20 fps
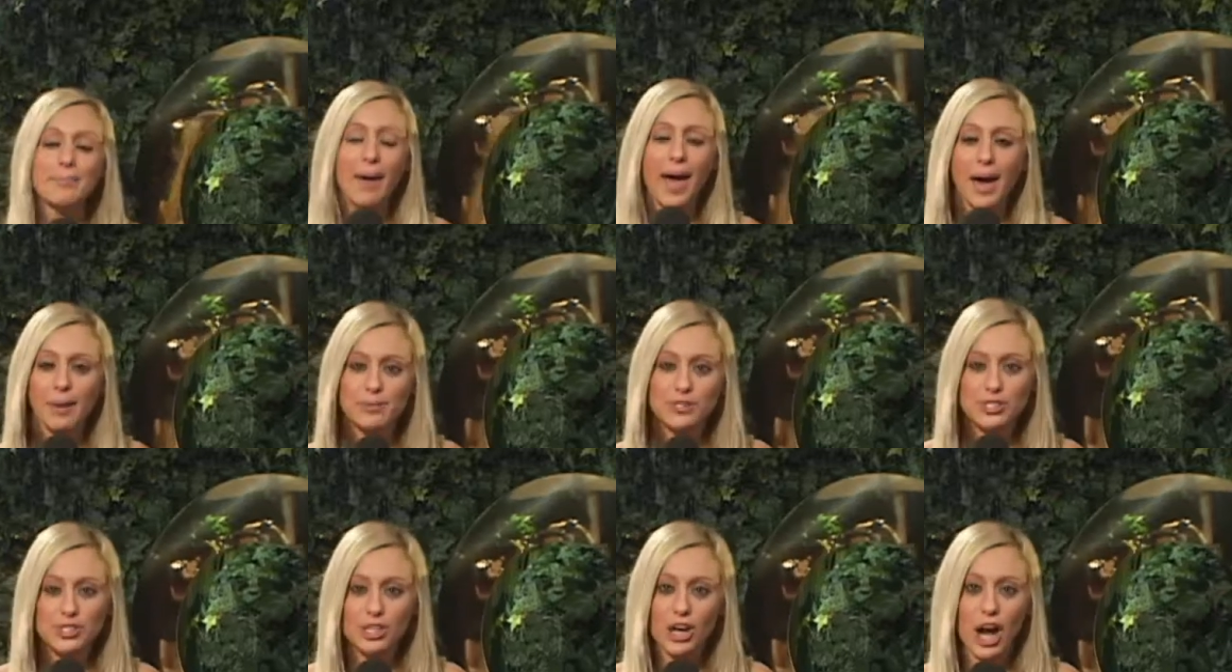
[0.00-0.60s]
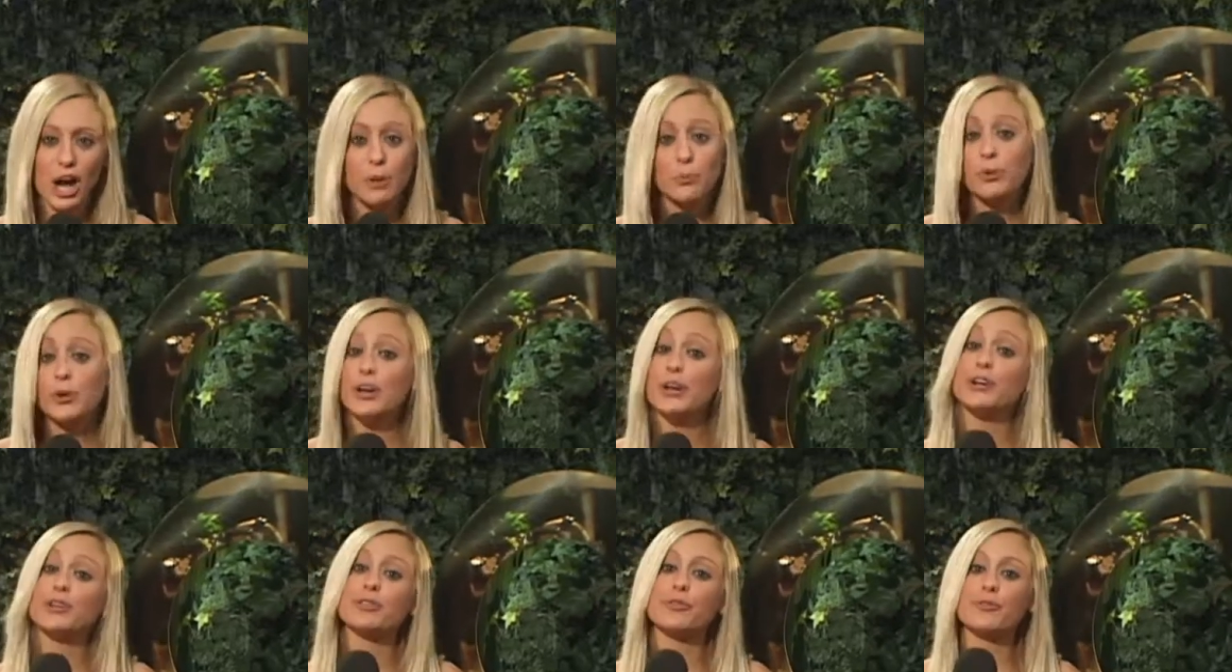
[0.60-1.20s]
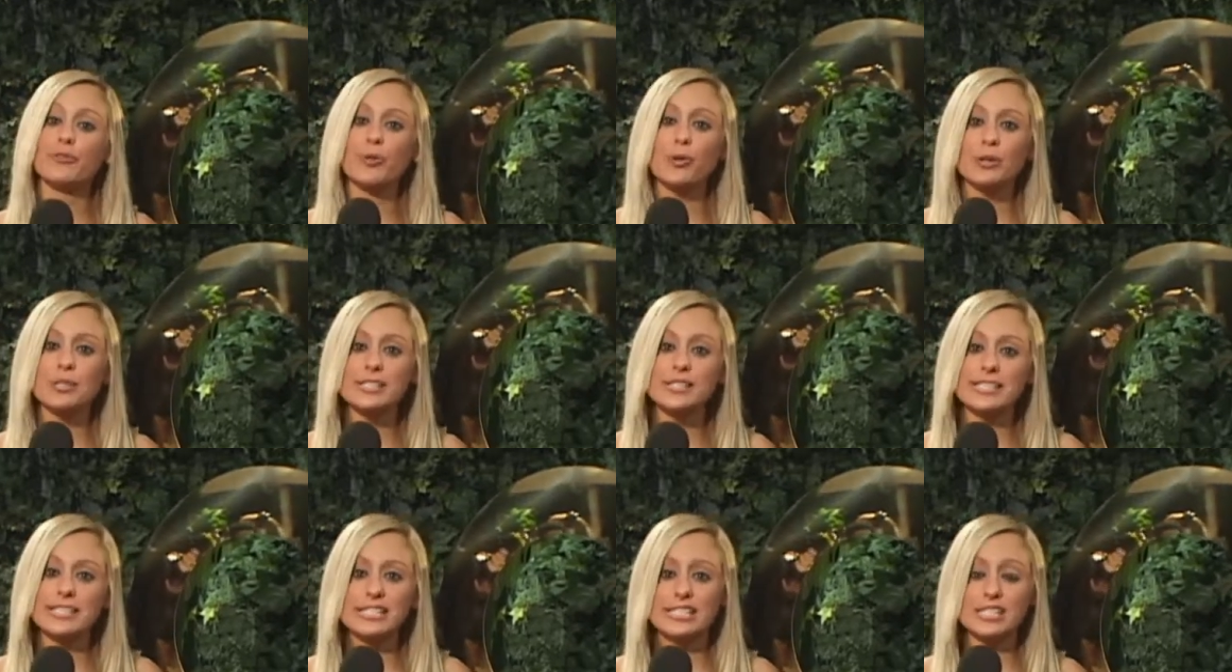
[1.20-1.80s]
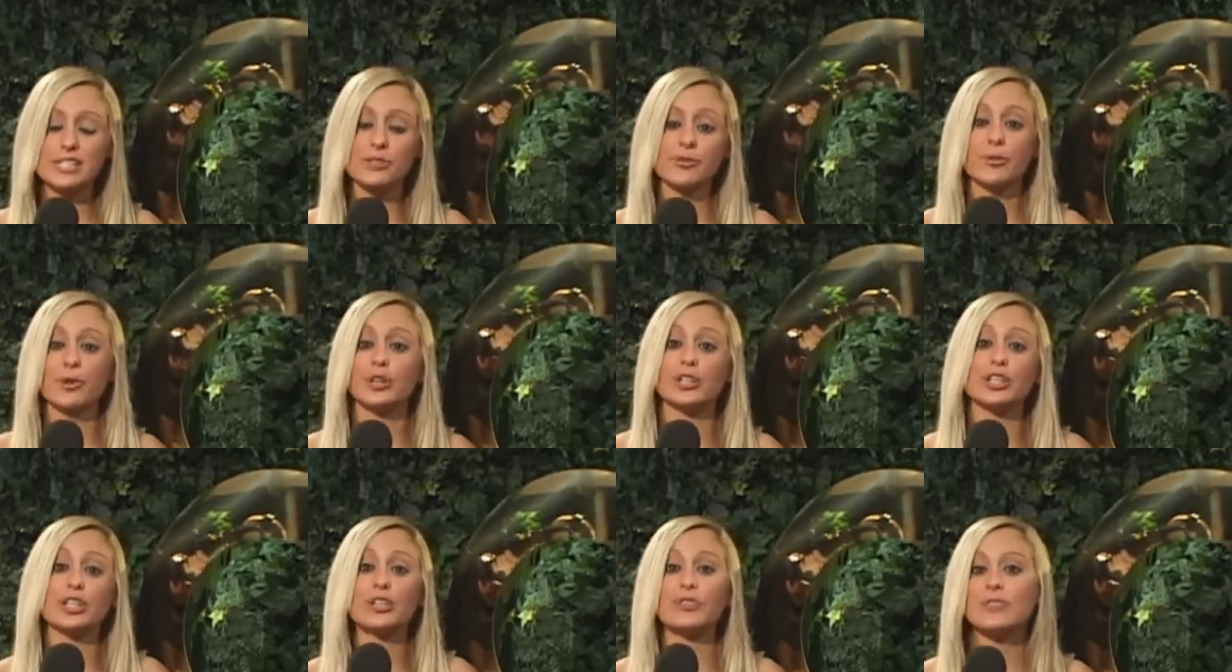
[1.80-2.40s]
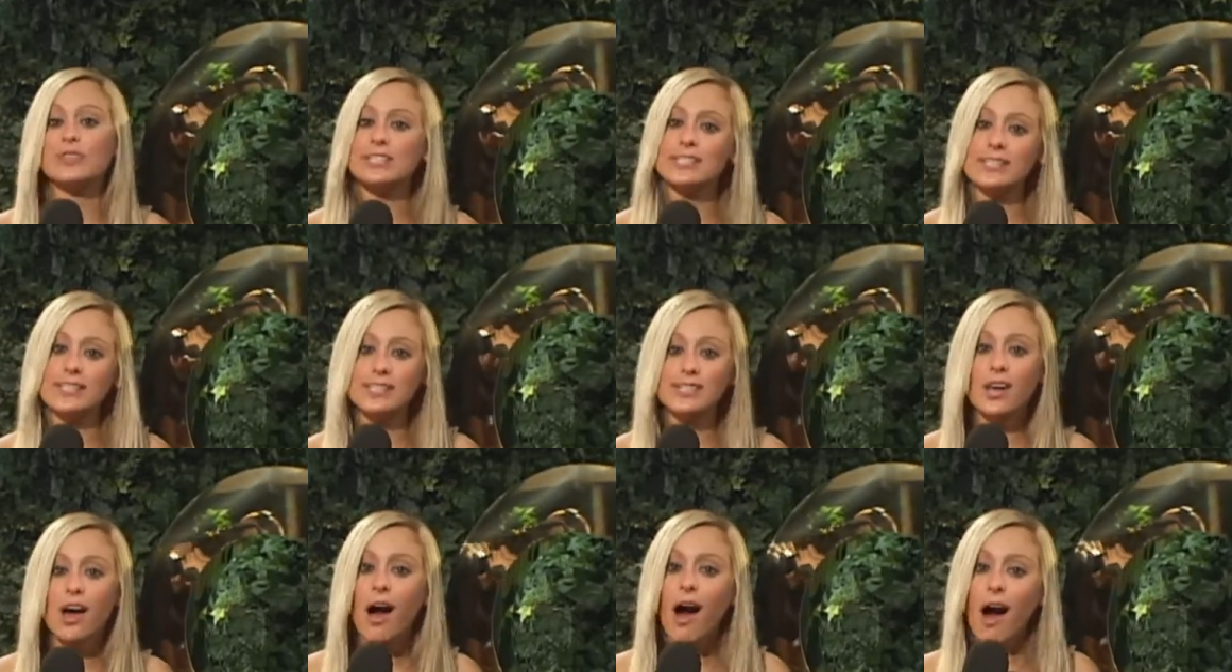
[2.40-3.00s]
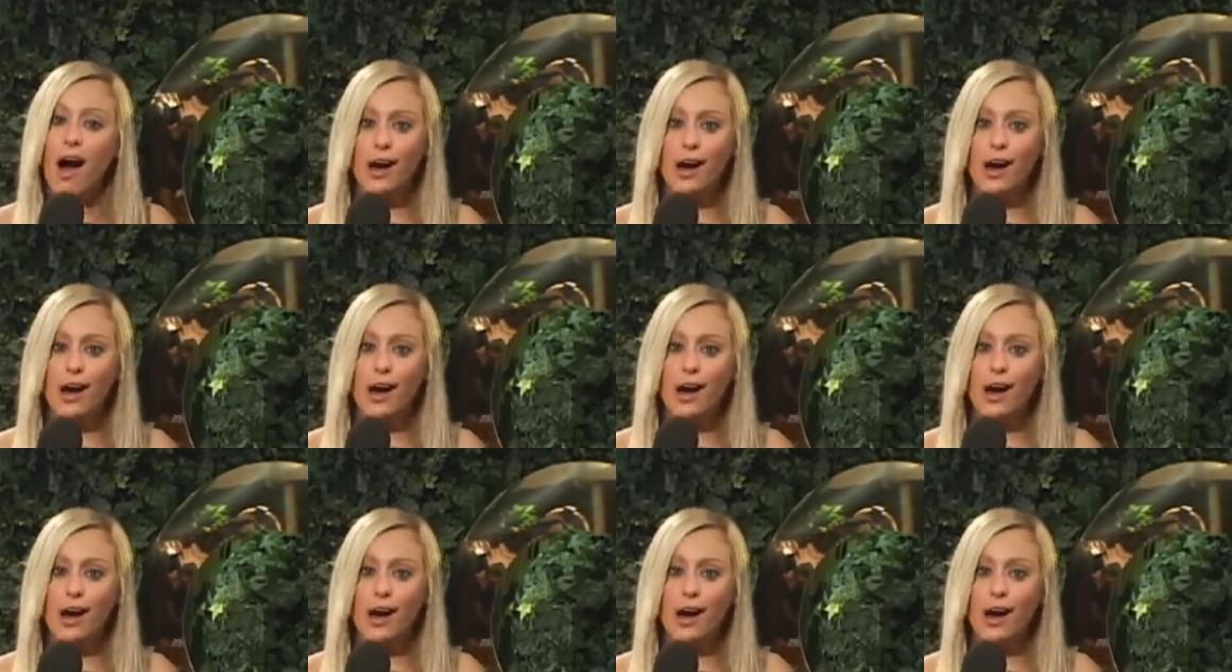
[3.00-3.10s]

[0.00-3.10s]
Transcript: I'm Abbey Scott, and we're here at the Four Seasons for QVC's